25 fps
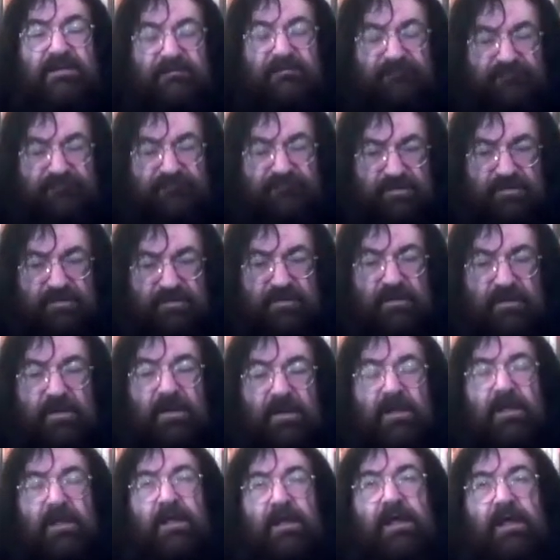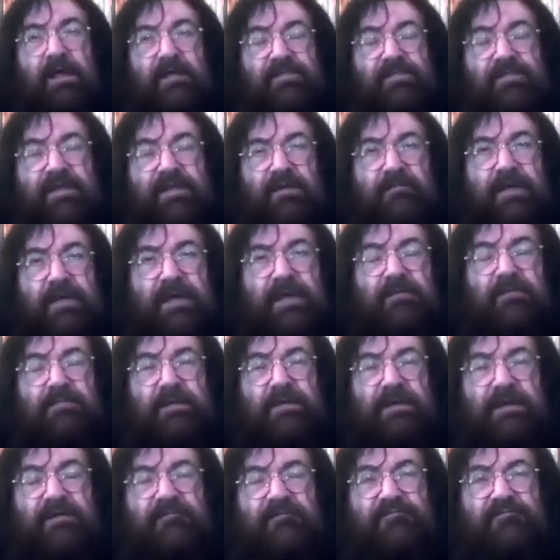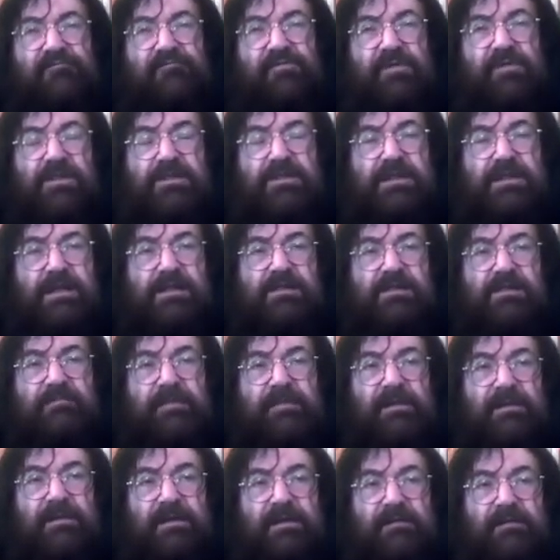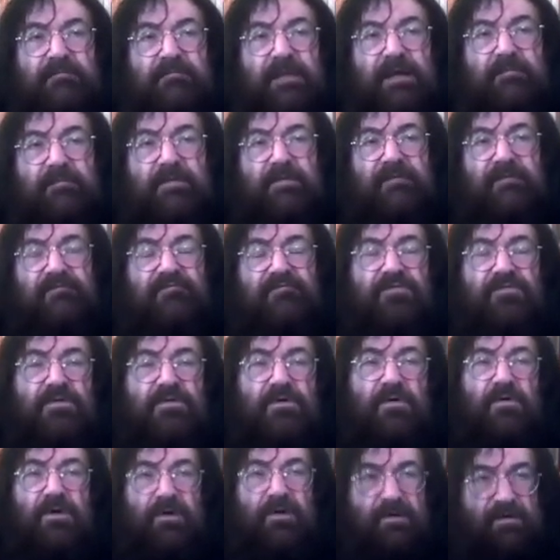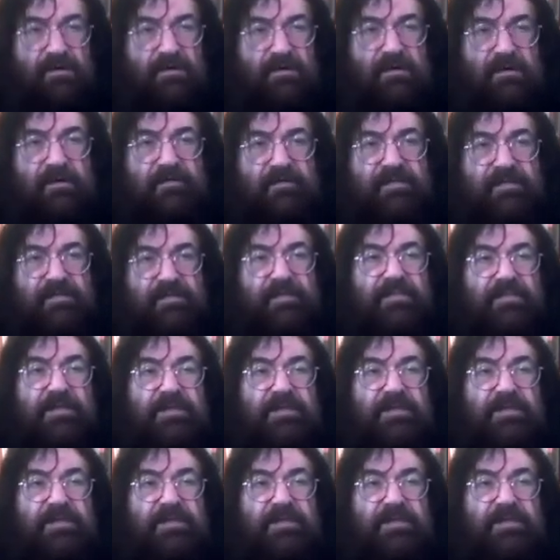different. There may be 6 million, maybe fewer than